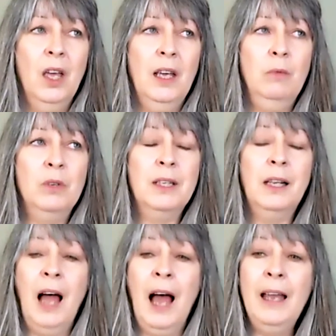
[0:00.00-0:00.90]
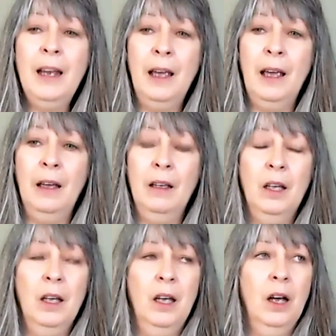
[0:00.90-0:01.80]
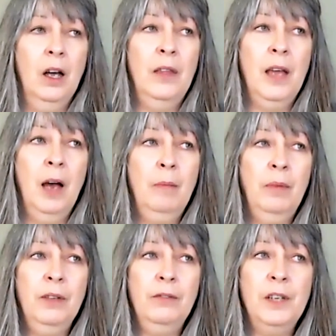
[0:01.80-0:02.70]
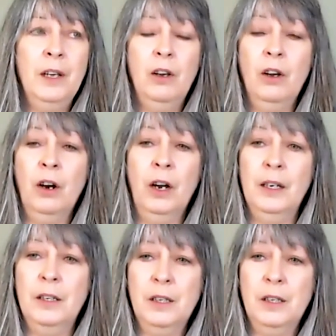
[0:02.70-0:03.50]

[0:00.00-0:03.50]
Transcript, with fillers: He was gliding on the uplifting current.